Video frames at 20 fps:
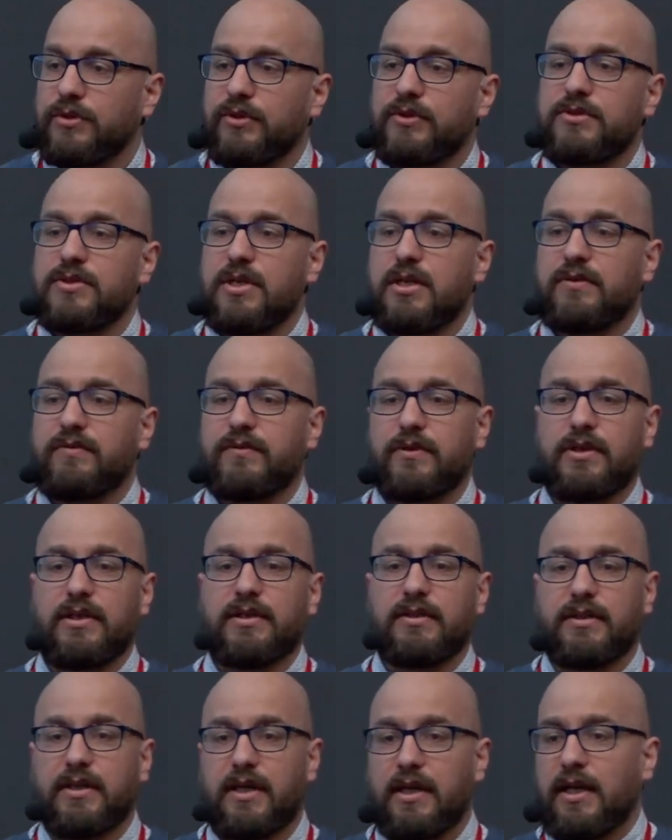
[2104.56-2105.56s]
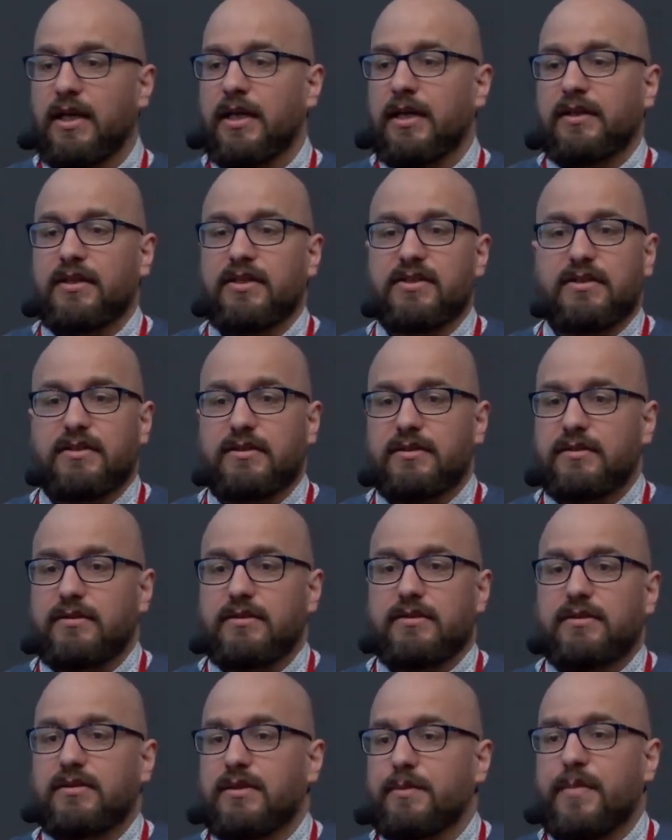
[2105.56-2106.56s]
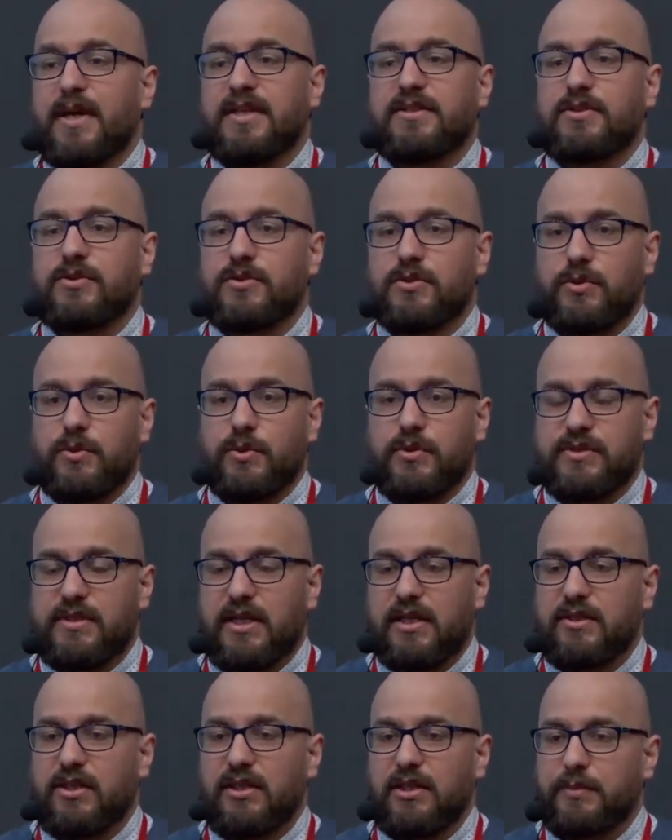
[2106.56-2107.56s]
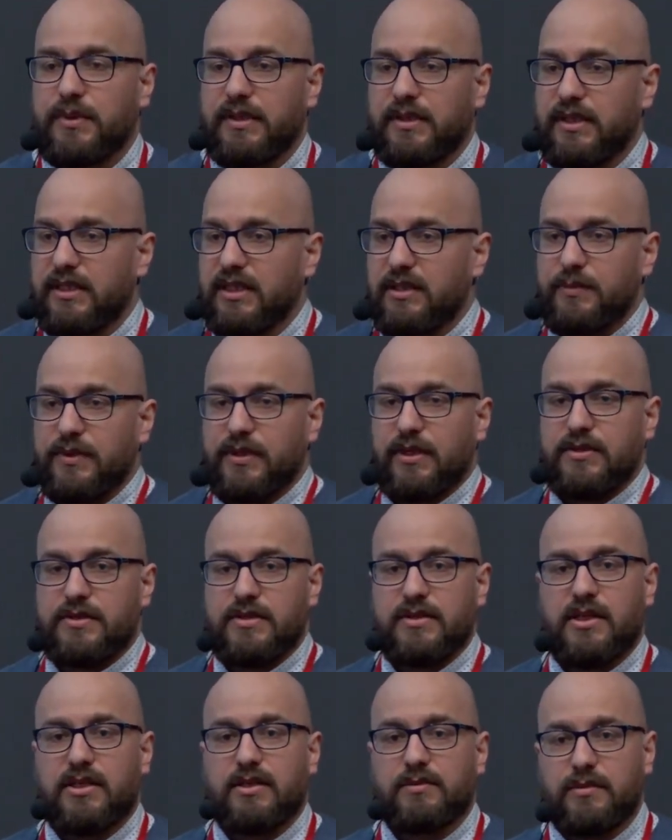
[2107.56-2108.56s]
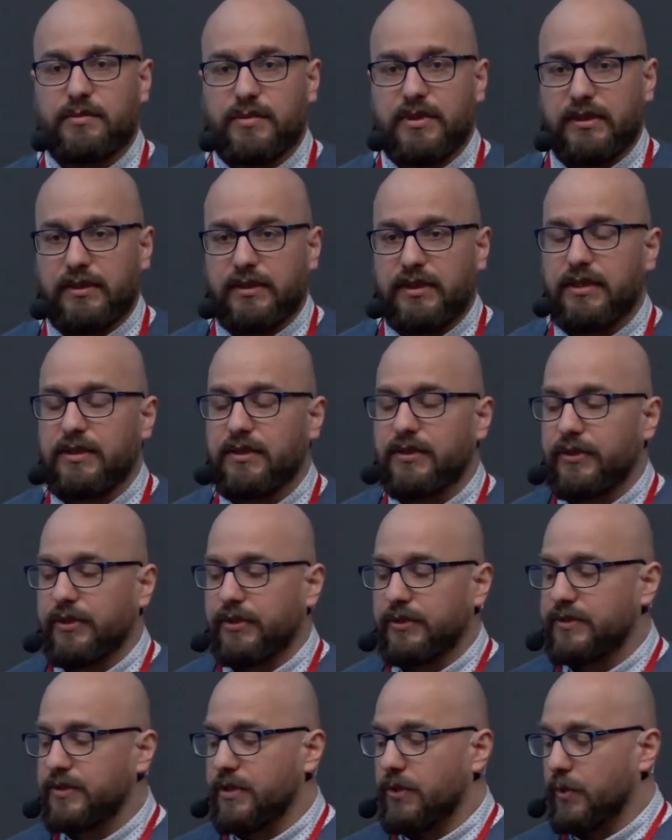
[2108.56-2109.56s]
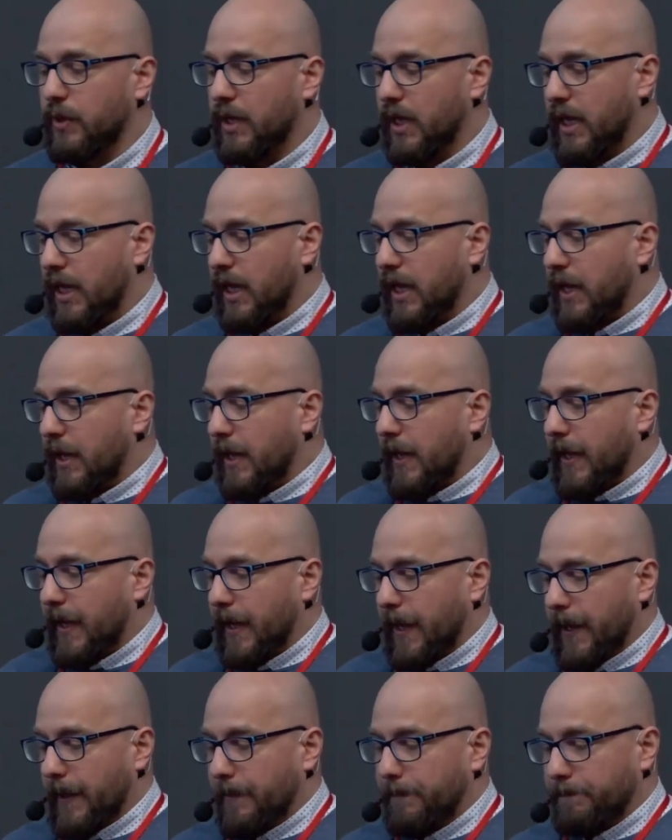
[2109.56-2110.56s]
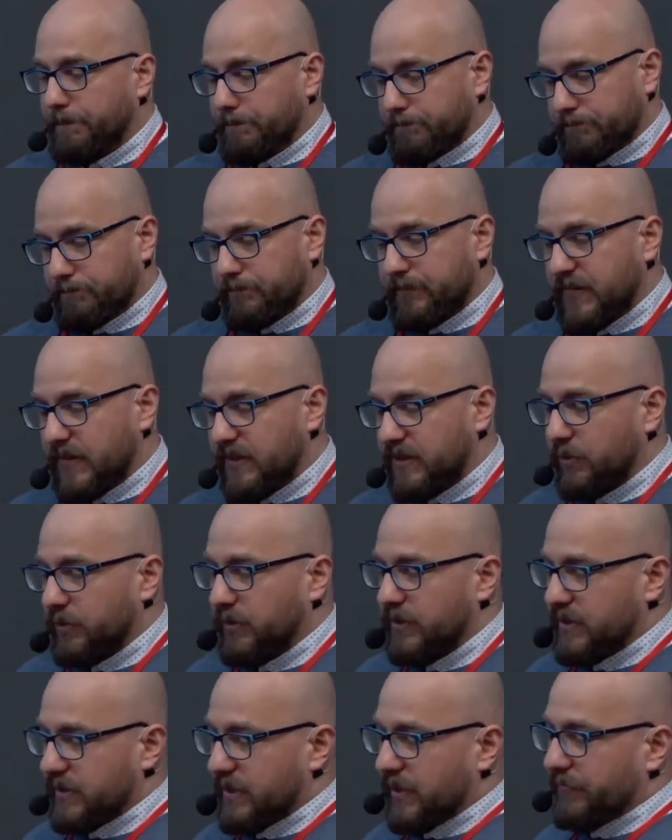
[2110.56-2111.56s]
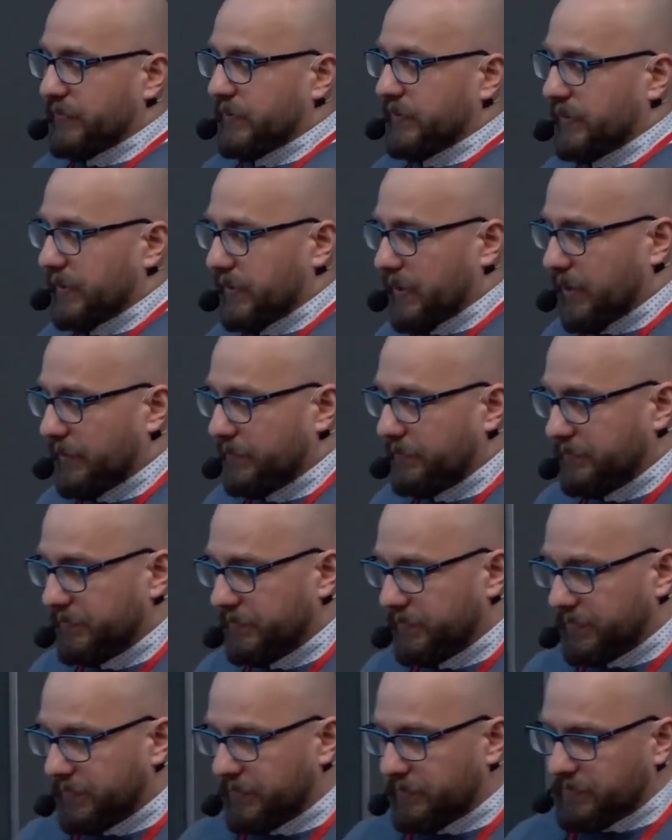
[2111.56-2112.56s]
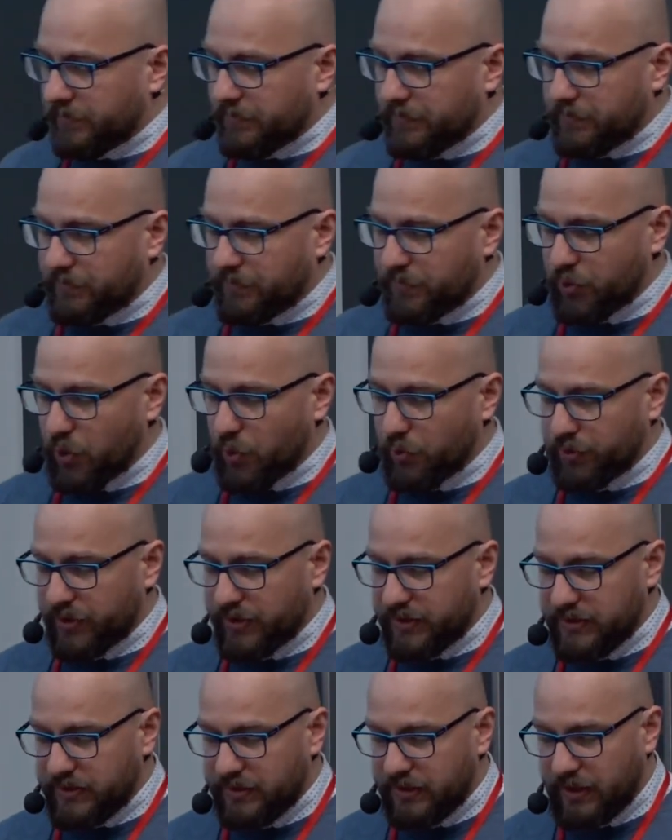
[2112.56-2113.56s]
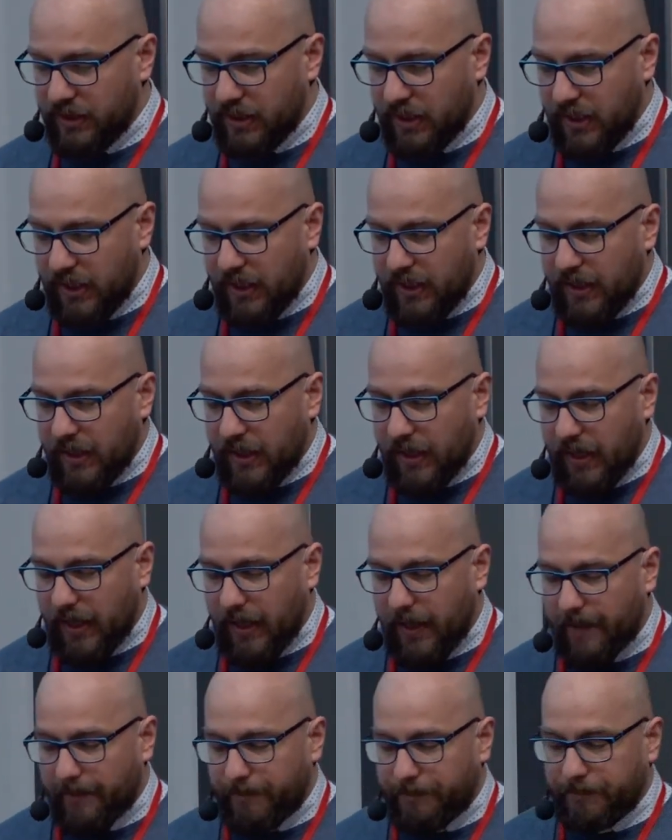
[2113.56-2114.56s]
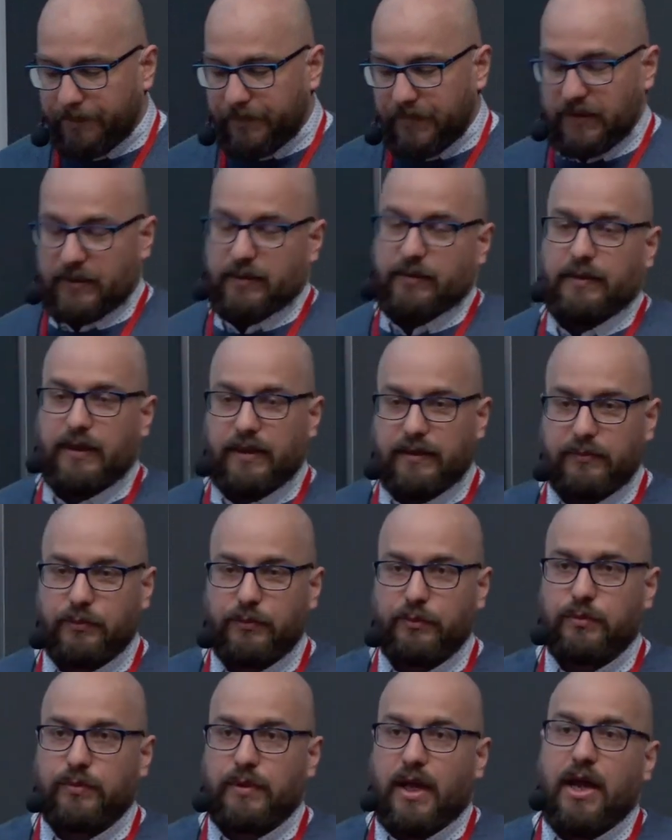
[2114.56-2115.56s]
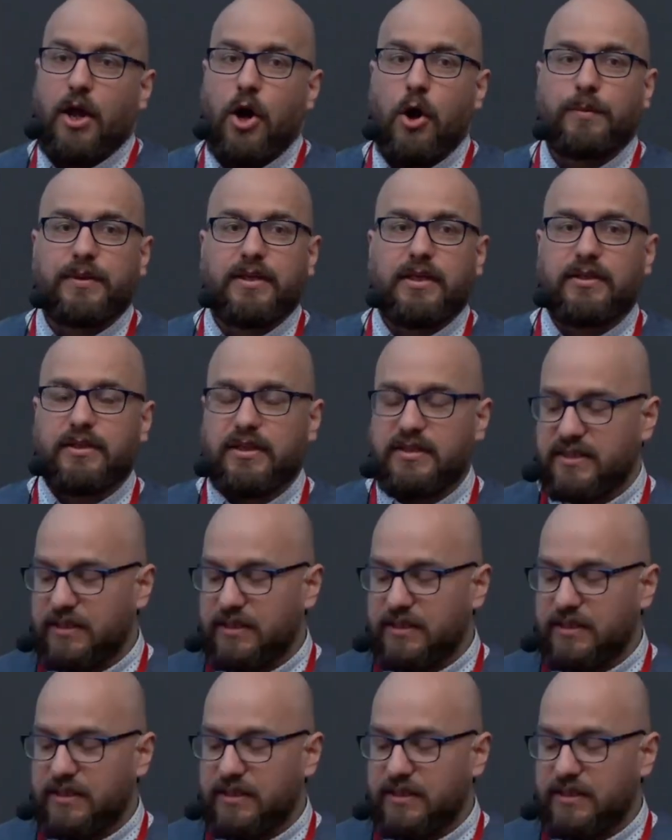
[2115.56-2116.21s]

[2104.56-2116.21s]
on the server, and the message queue is not going to be needed because it's going to be built in here. So, so this is definitely a progress. And I hope they're going to